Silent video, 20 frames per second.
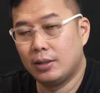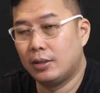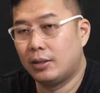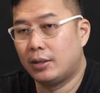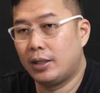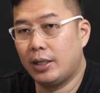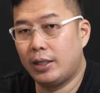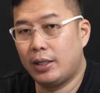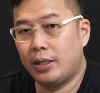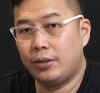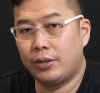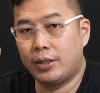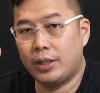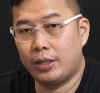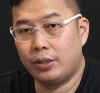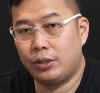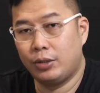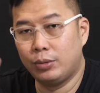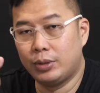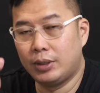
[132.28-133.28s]
Okay, then you
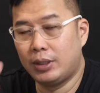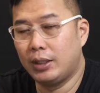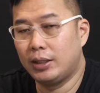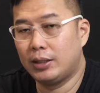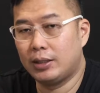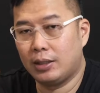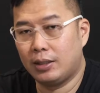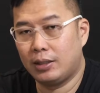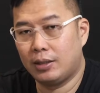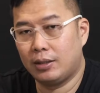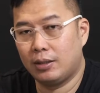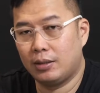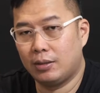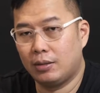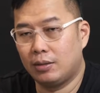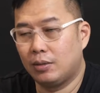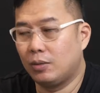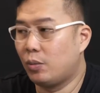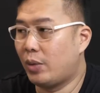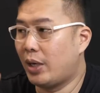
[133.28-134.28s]
can use this
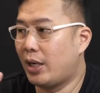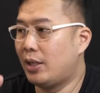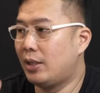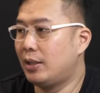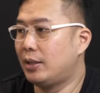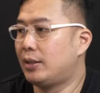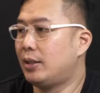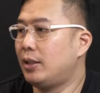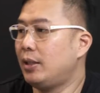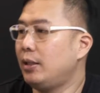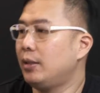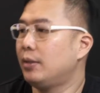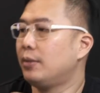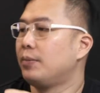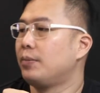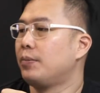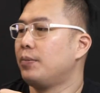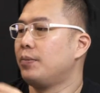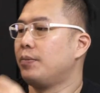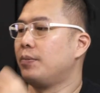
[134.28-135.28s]
wirelessly.
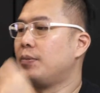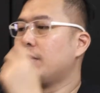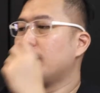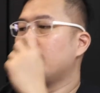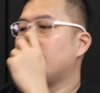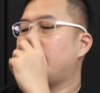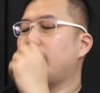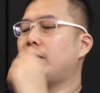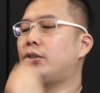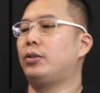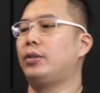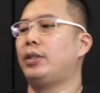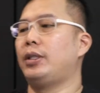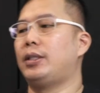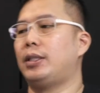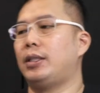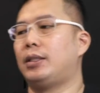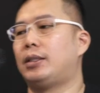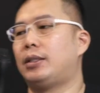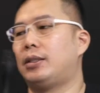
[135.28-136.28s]
Okay, so this
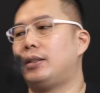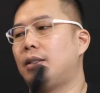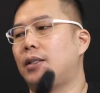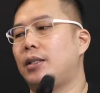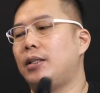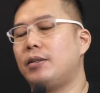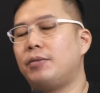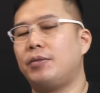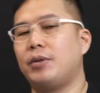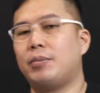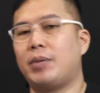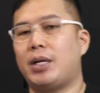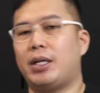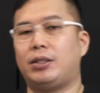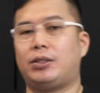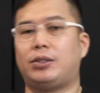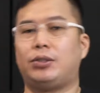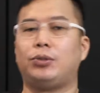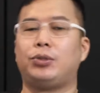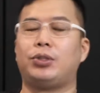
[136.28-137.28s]
is, the interview mic
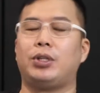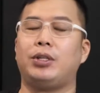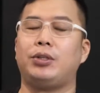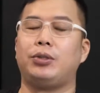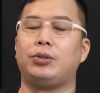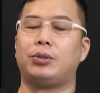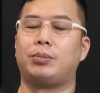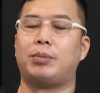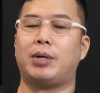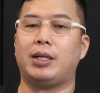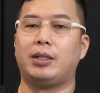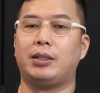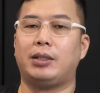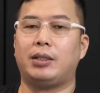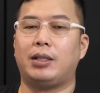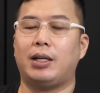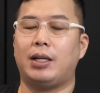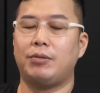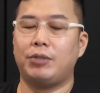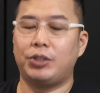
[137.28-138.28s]
is usually used by
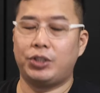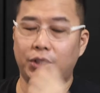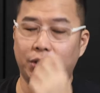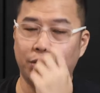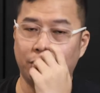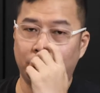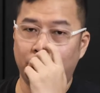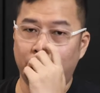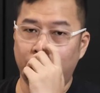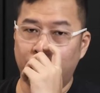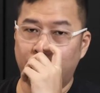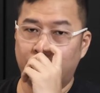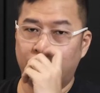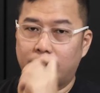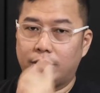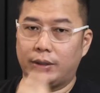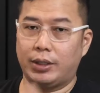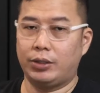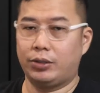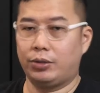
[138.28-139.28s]
television hosts.
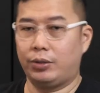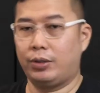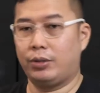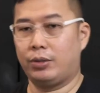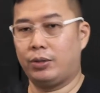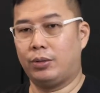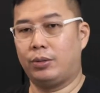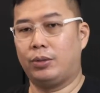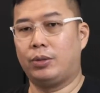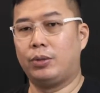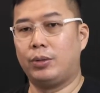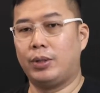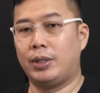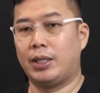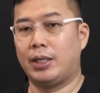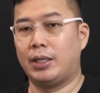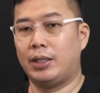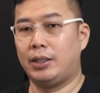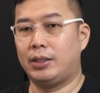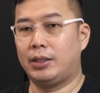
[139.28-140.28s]
Okay, so they'll hold it
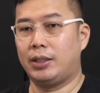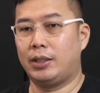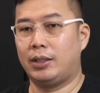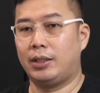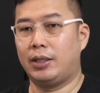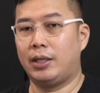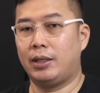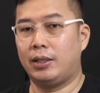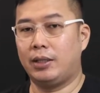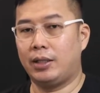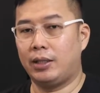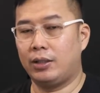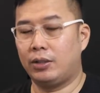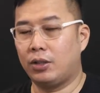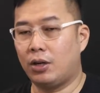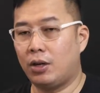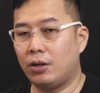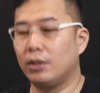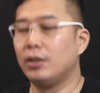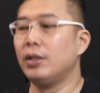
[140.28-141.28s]
like this and
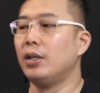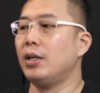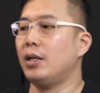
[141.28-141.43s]
talk.